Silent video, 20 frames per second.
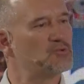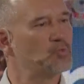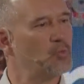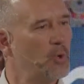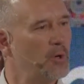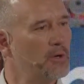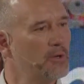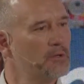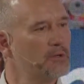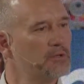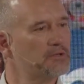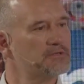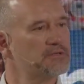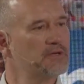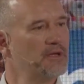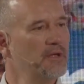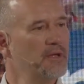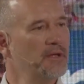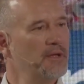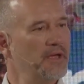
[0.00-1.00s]
world
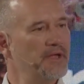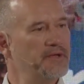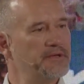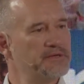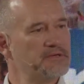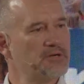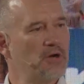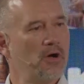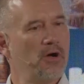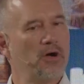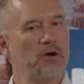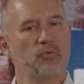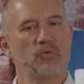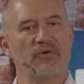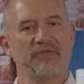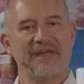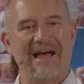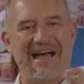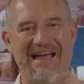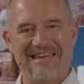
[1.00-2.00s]
and talk with
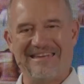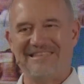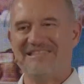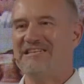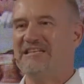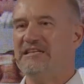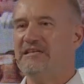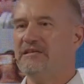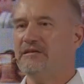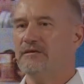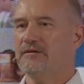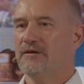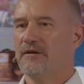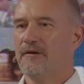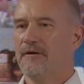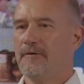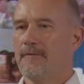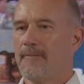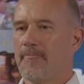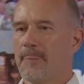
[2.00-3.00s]
IT,
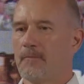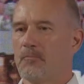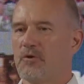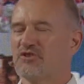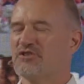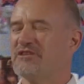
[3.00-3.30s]
which